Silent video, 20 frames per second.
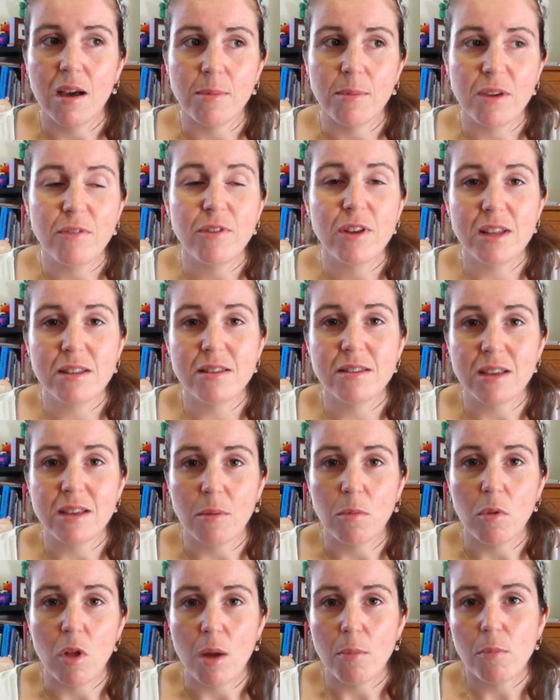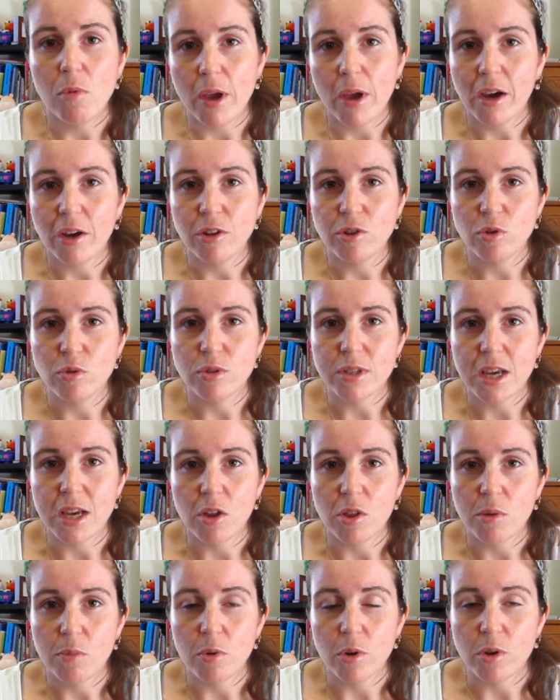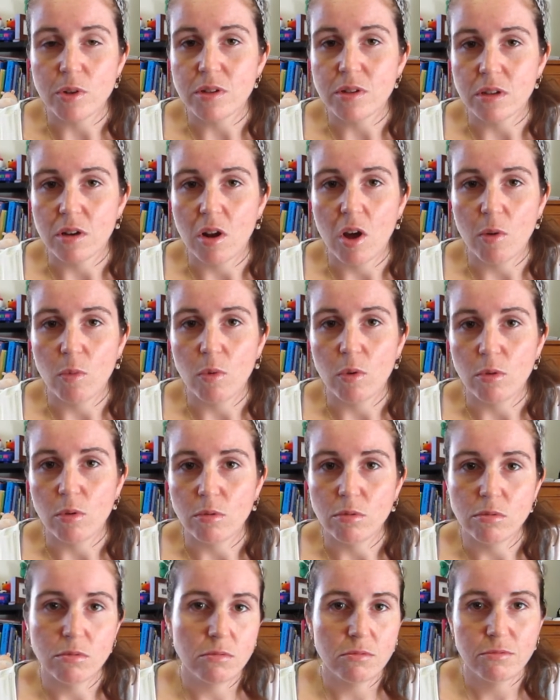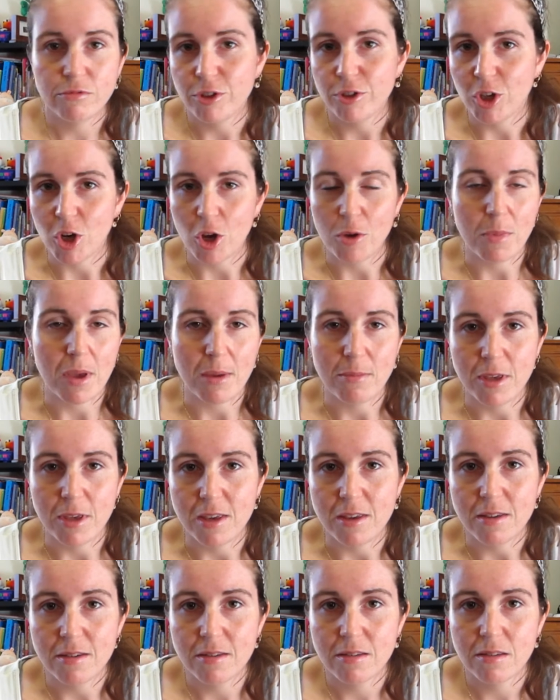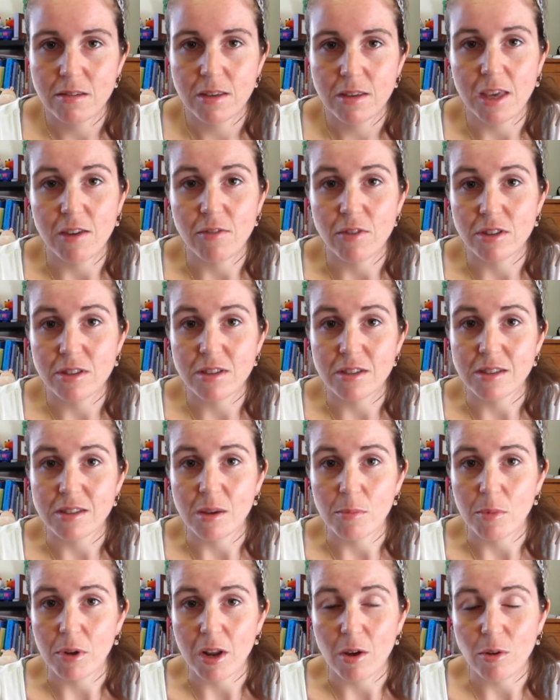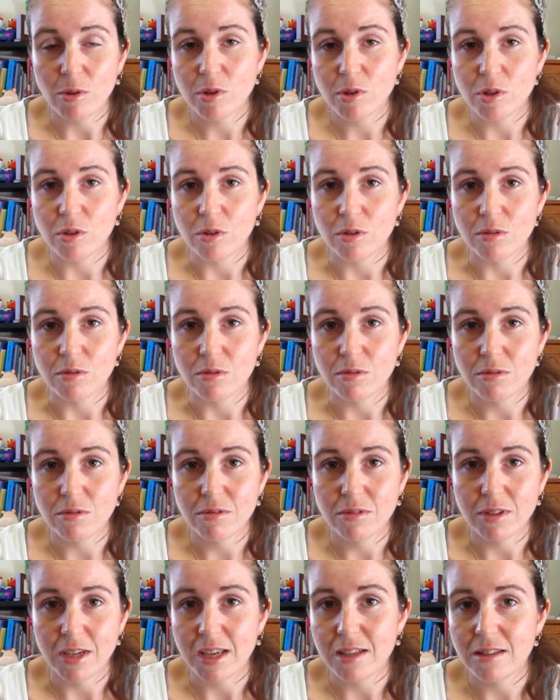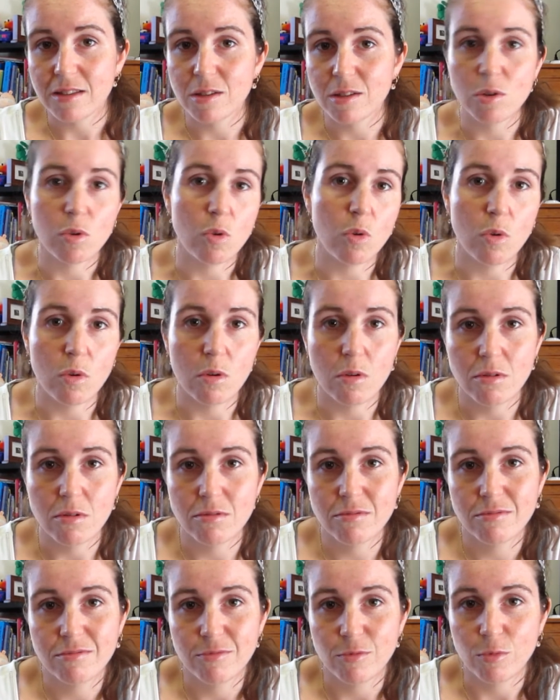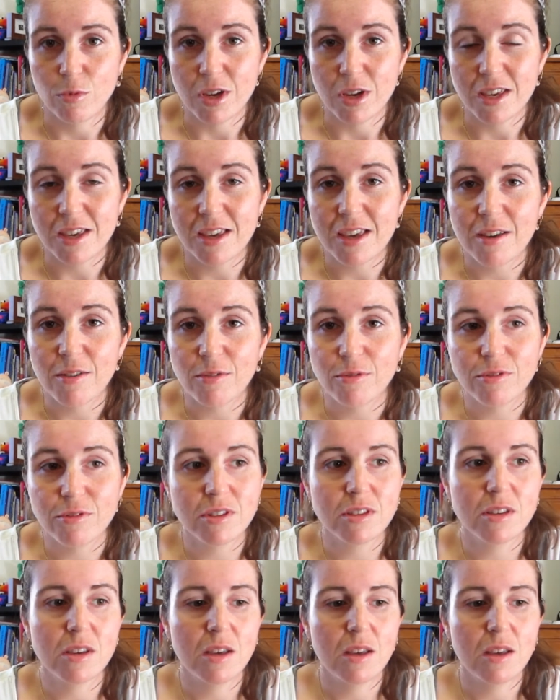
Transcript: if it is a double up, like, I do tell the person, I will, you know, maybe give it to someone else who needs it, or re-gift.